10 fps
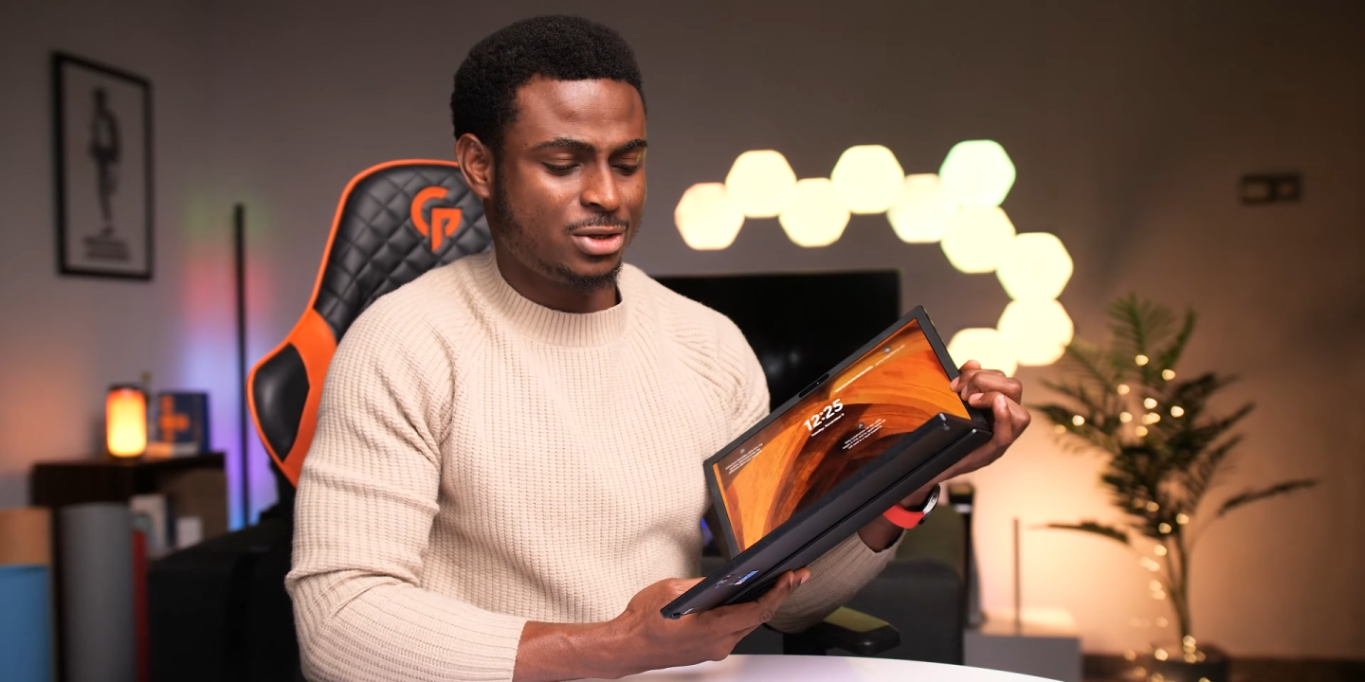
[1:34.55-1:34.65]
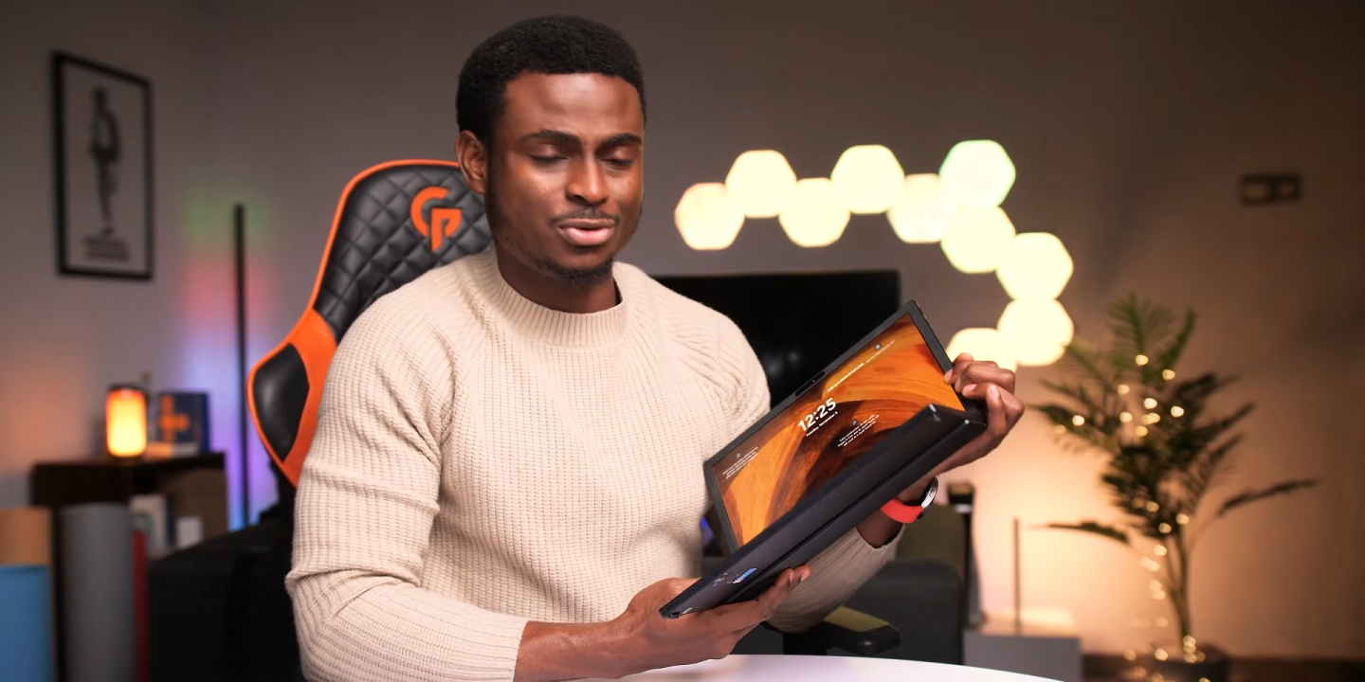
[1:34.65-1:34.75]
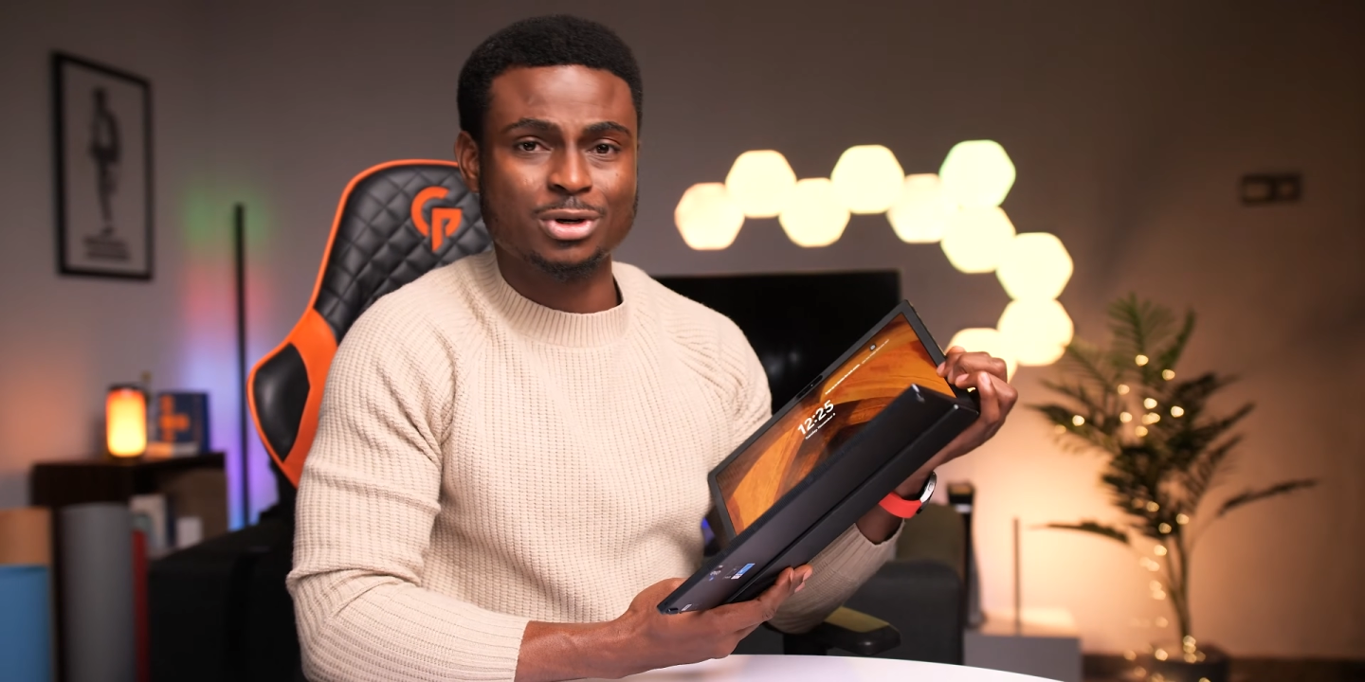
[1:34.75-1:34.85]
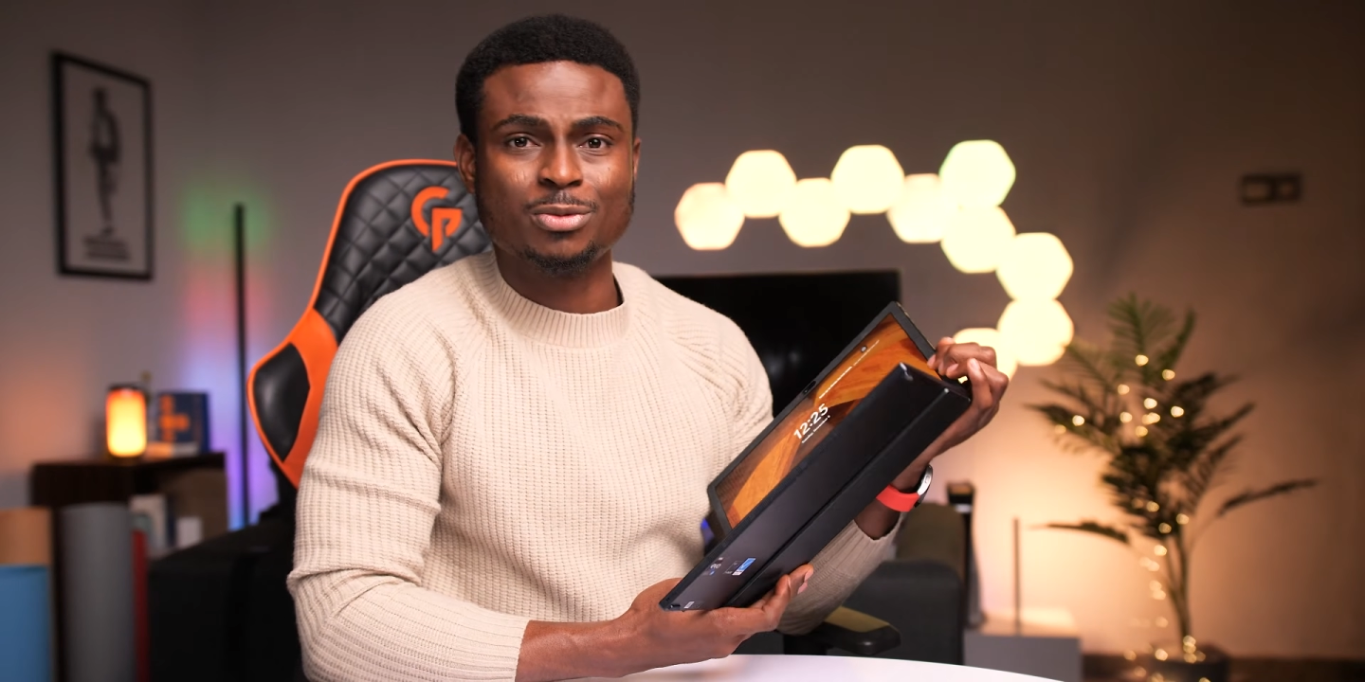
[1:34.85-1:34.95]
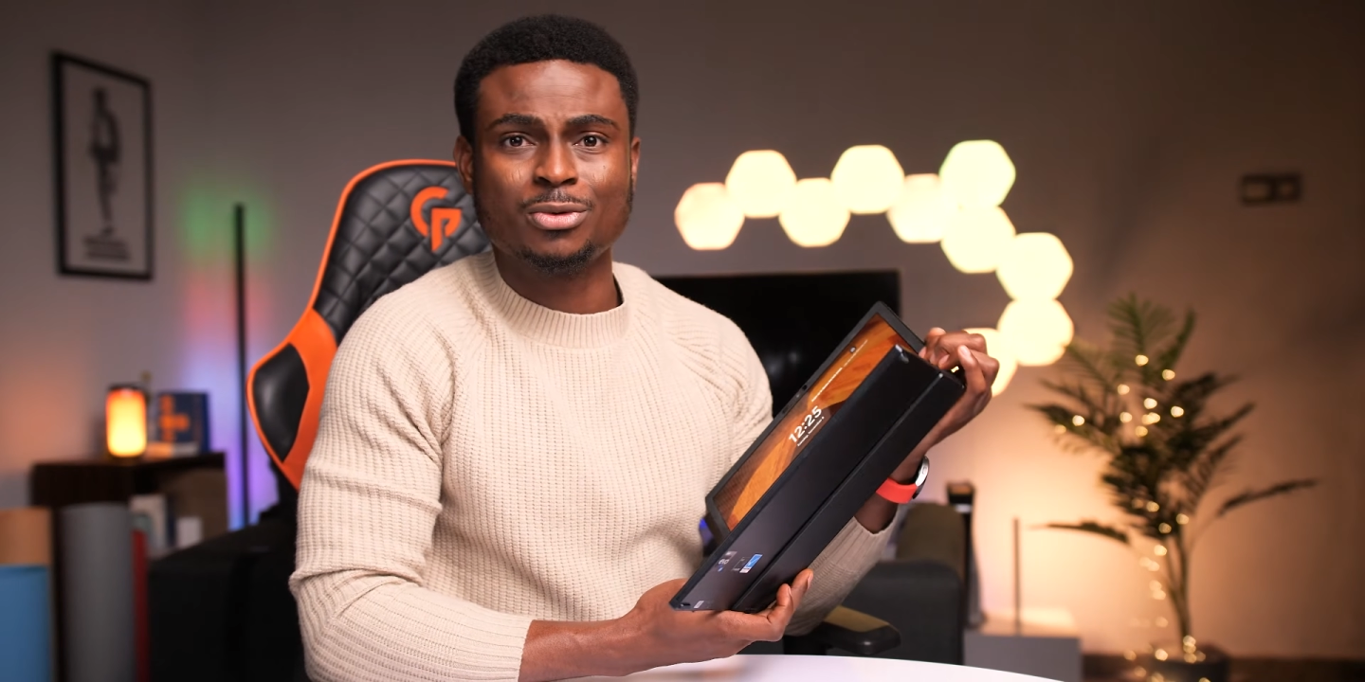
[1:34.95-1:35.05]

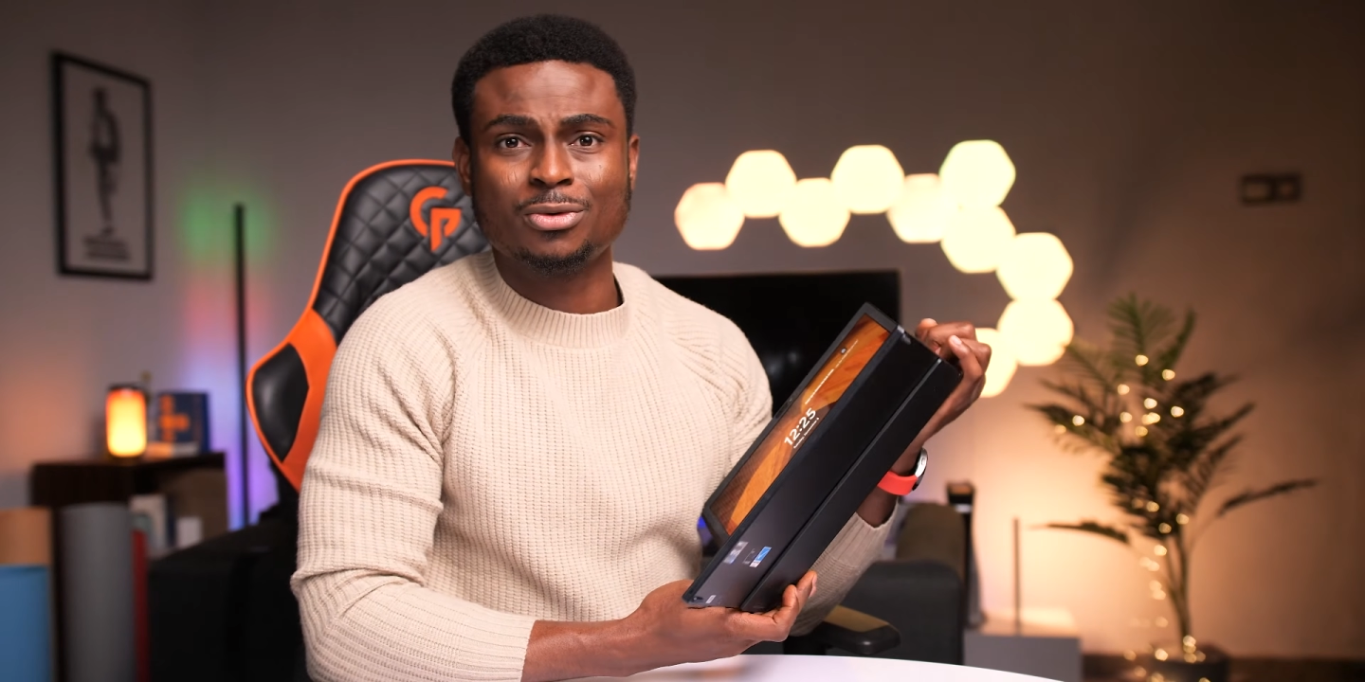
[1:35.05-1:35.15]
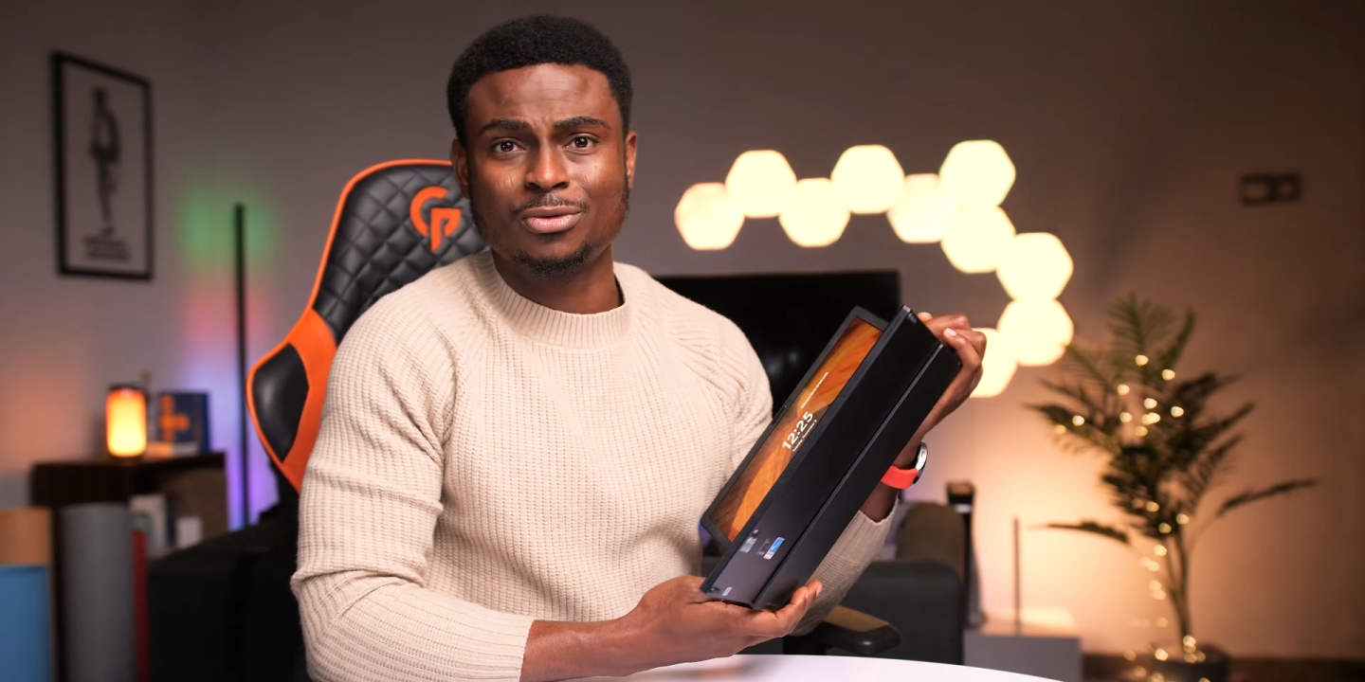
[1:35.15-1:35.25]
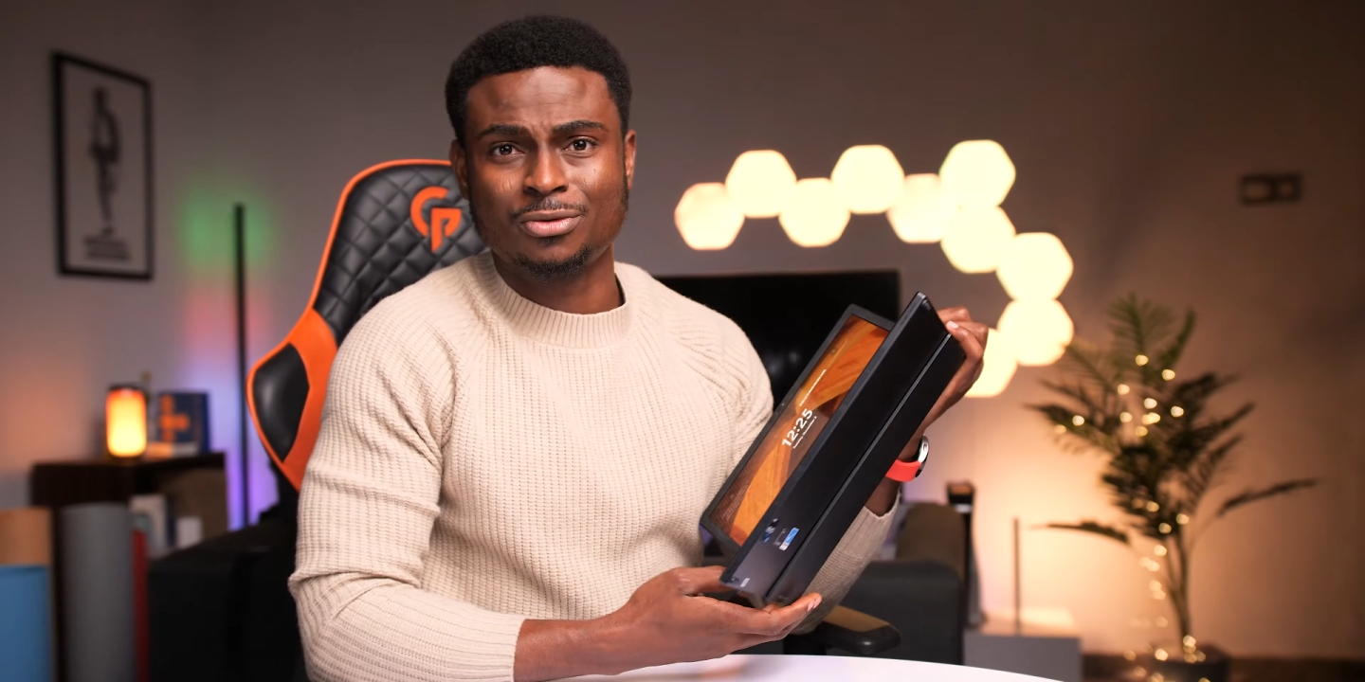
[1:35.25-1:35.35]
durable